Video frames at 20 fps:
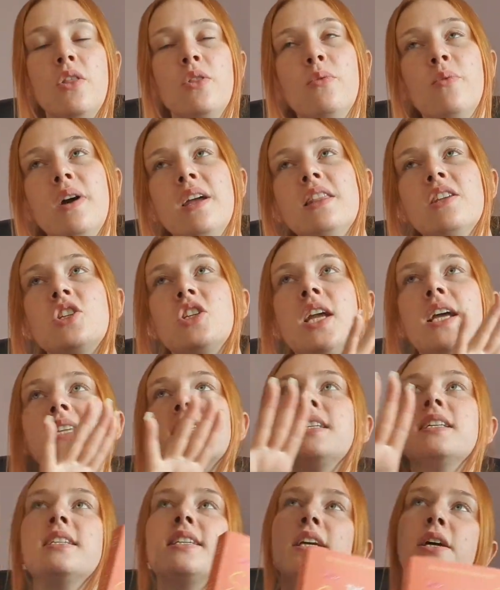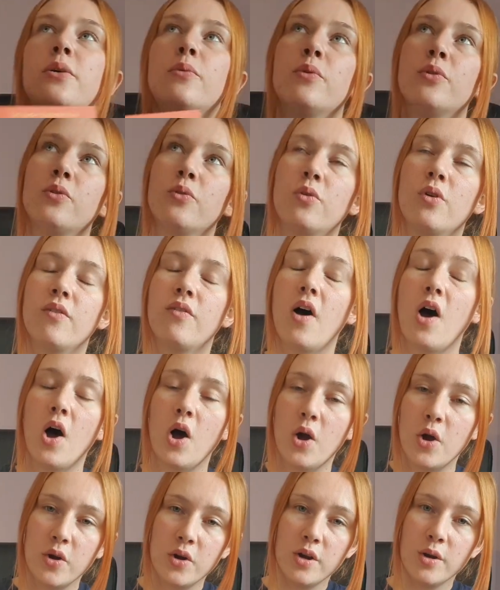the way that she has to deal with all of
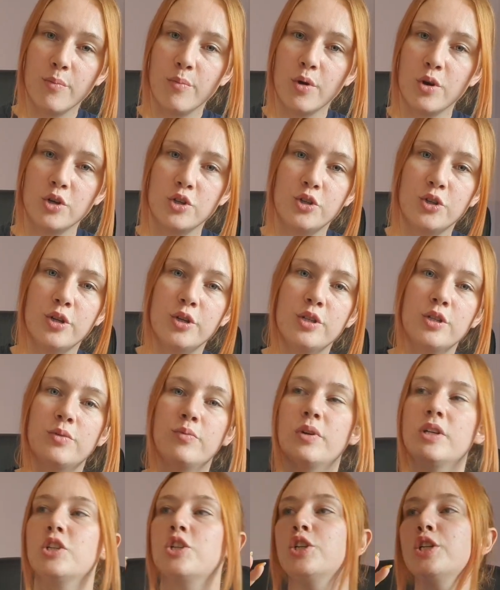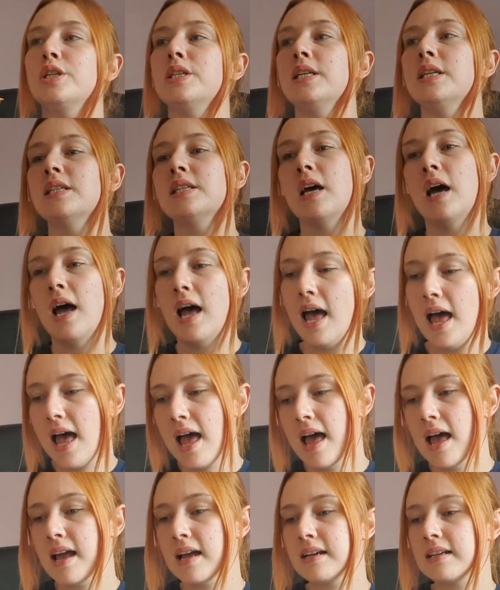her own emotions when she sees her
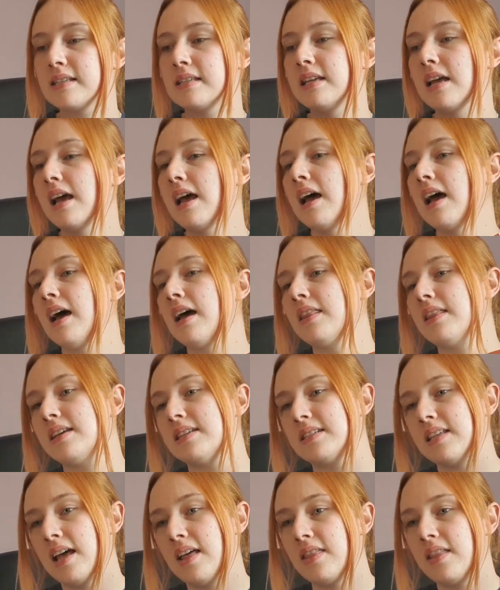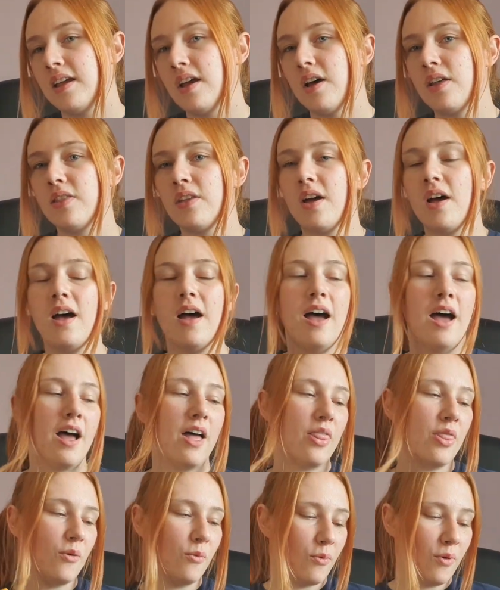ex and this, that, and the other,
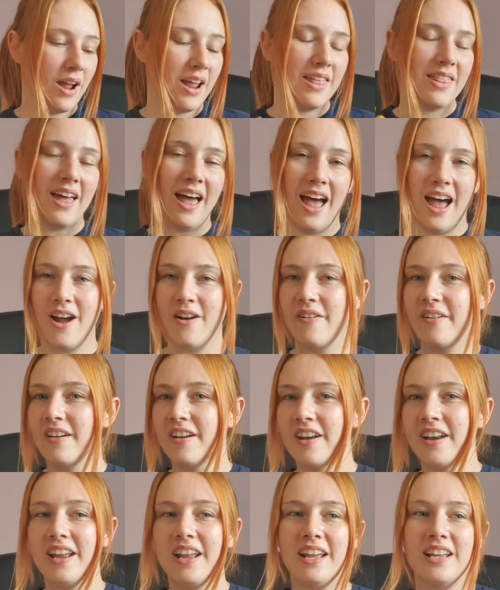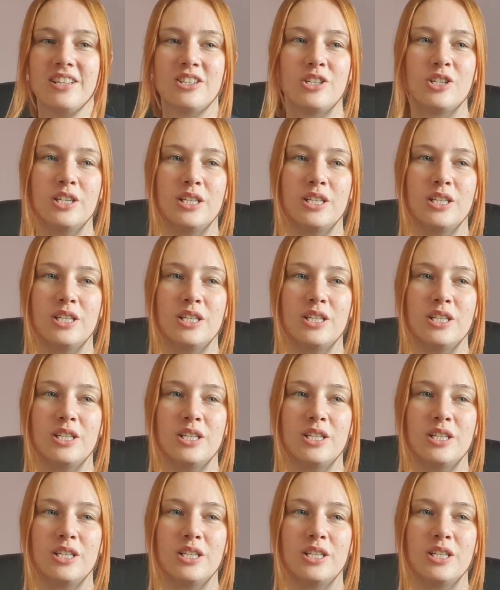and the way that Aaron is